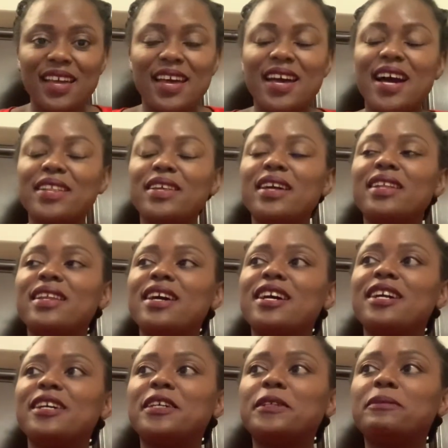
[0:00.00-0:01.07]
And
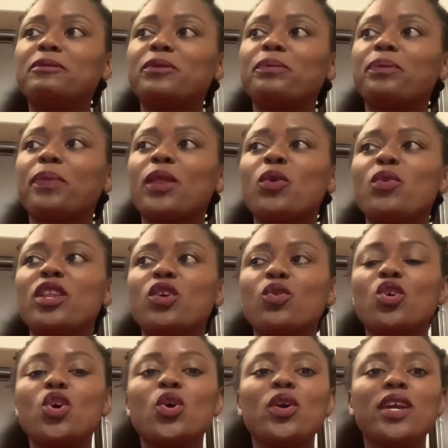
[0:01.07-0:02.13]
then when you
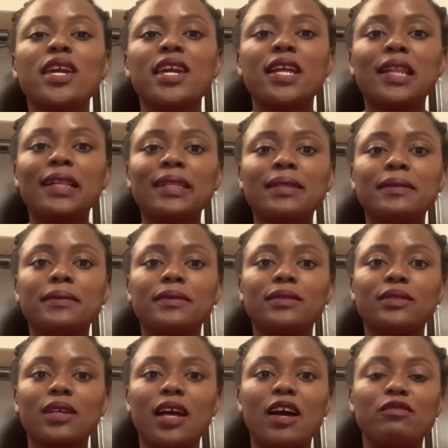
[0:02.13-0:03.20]
go in,
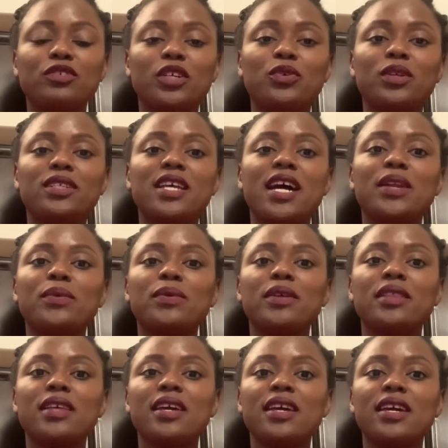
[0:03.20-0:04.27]
after you're done with
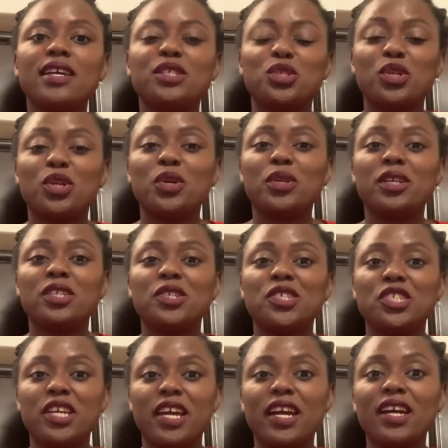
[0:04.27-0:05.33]
the security
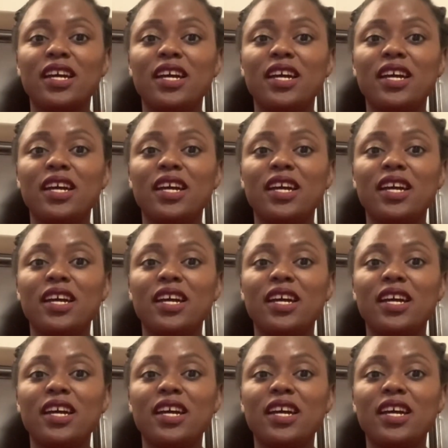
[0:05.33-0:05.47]
check,